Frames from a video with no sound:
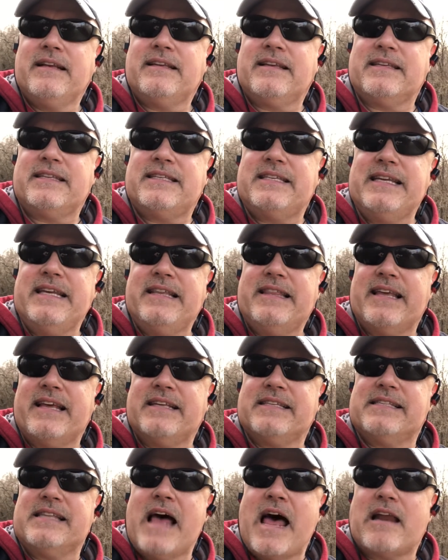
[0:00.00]
see
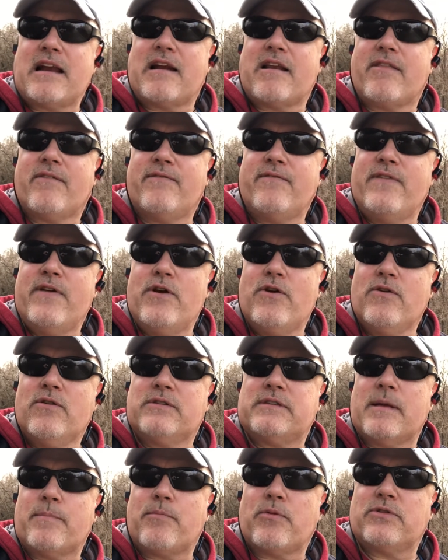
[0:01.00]
things not out of the
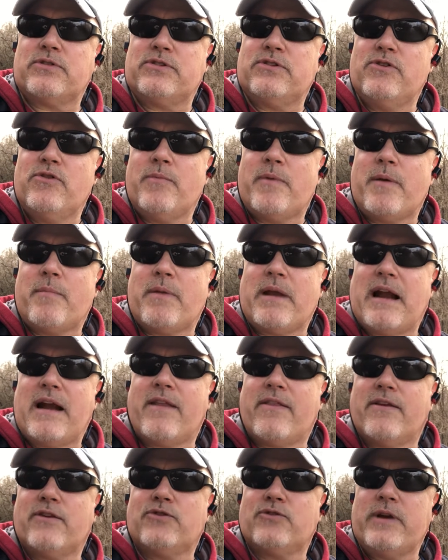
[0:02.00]
fears that pursue me, but out
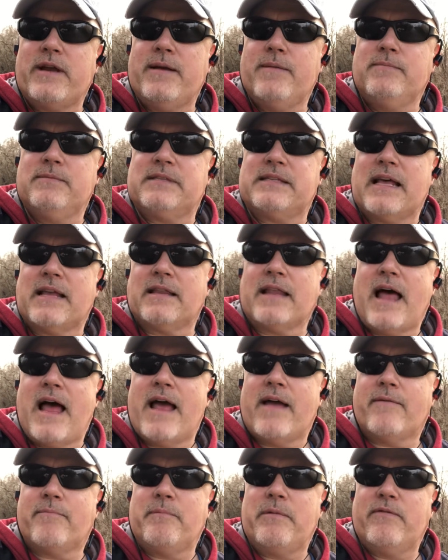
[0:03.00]
of the dreams that
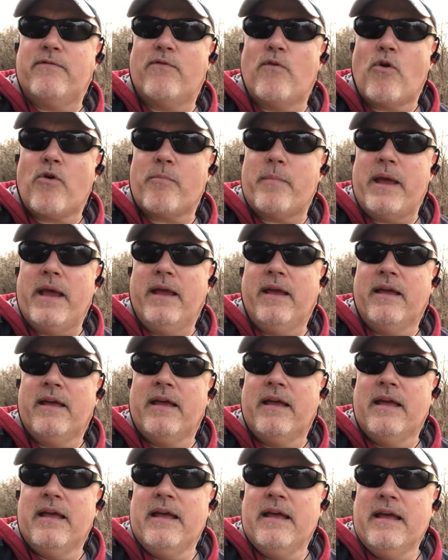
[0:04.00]
lie up before me.
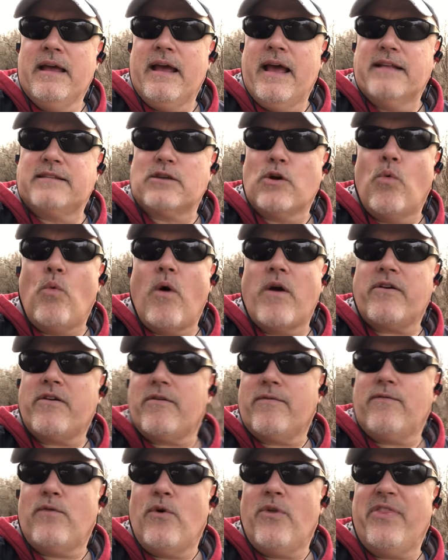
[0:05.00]
It's a
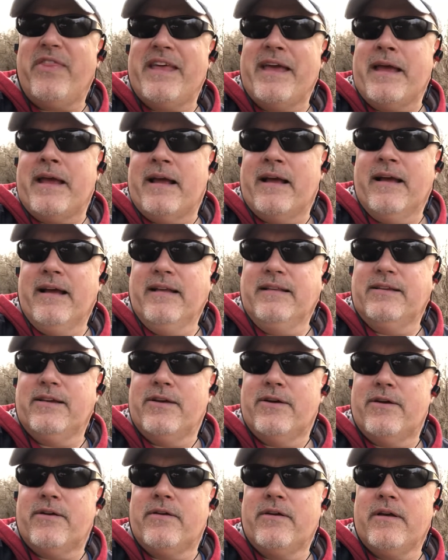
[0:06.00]
wonderful thing
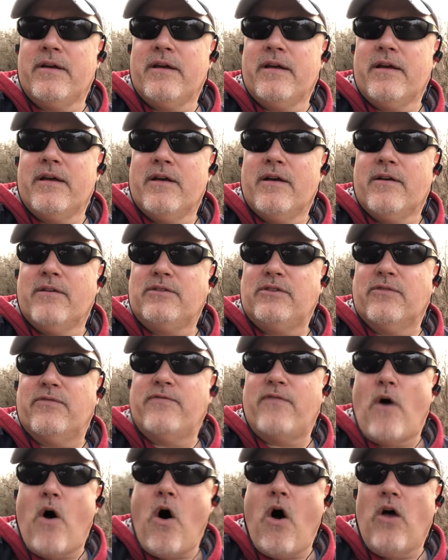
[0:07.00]
to
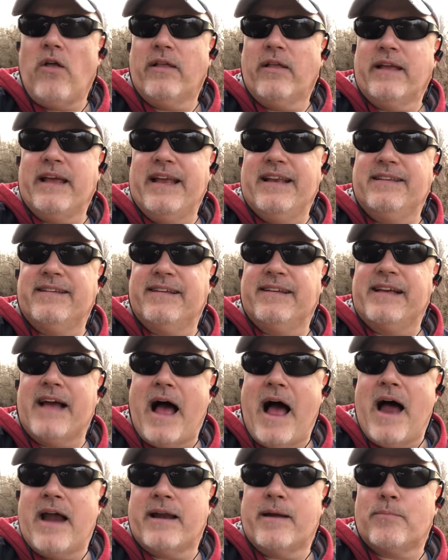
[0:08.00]
fall into
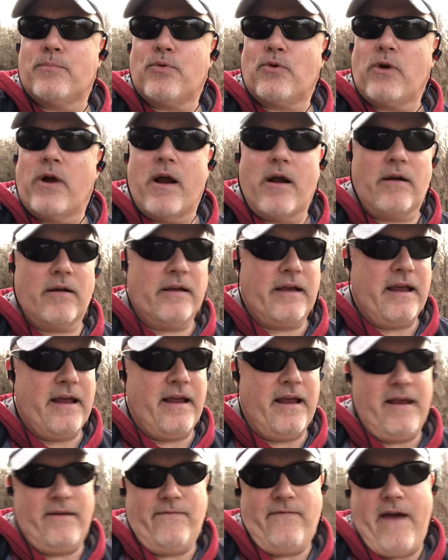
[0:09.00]
God in prayer.
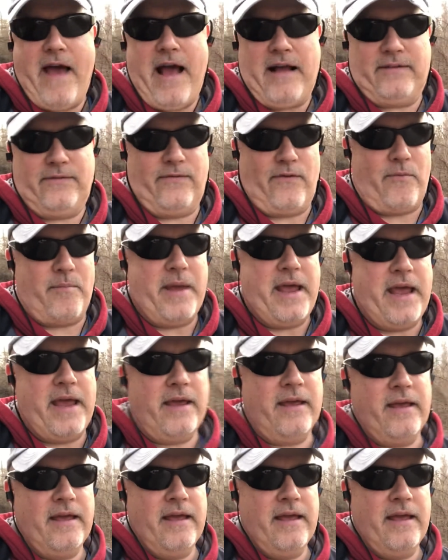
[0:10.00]
In fact, for me,